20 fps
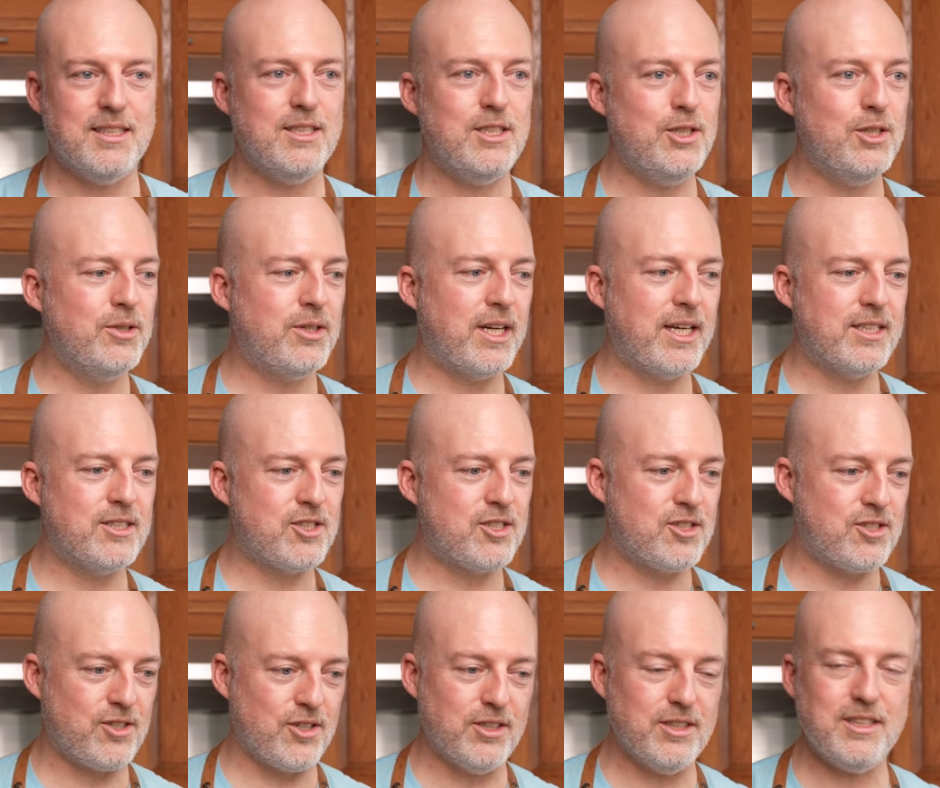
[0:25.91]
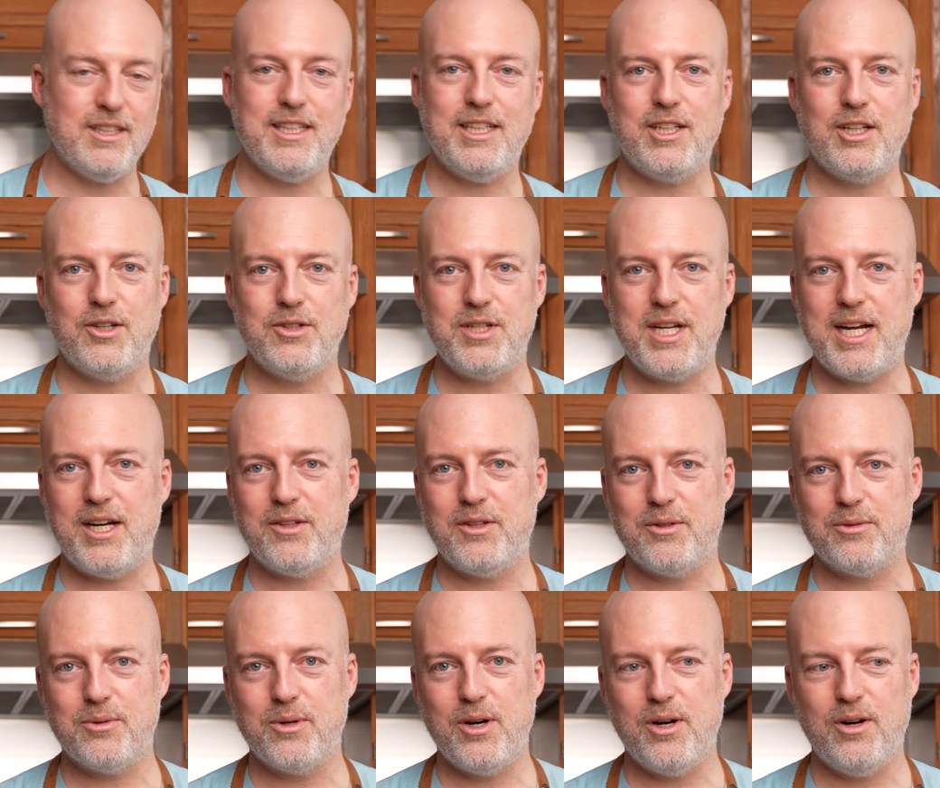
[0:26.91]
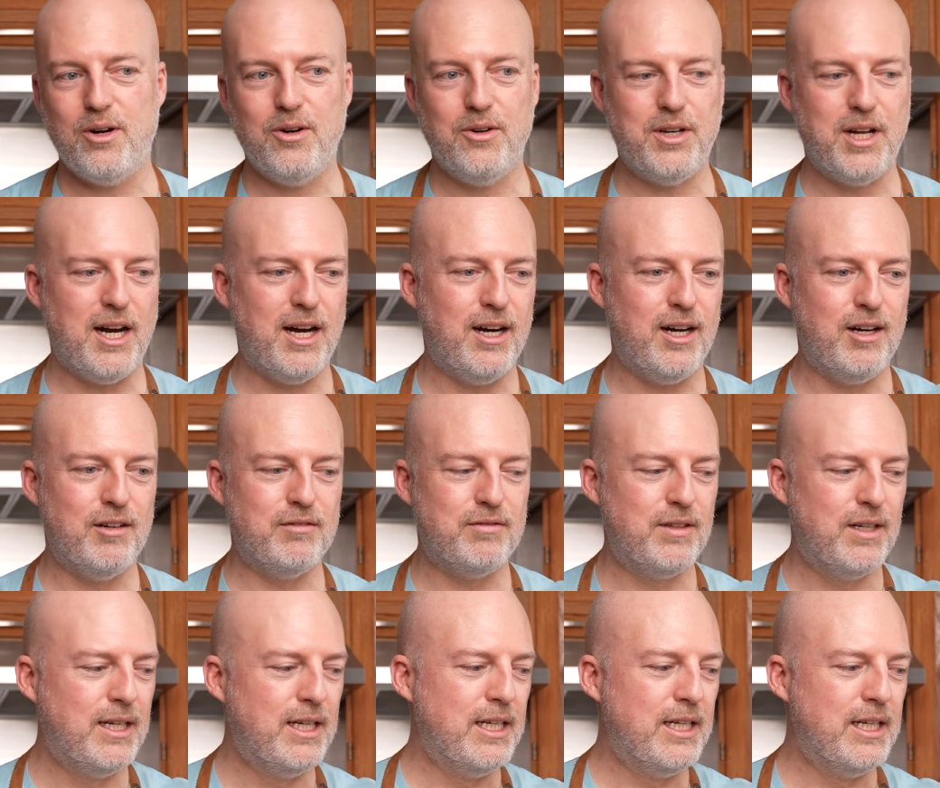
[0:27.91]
You can certainly go down the road of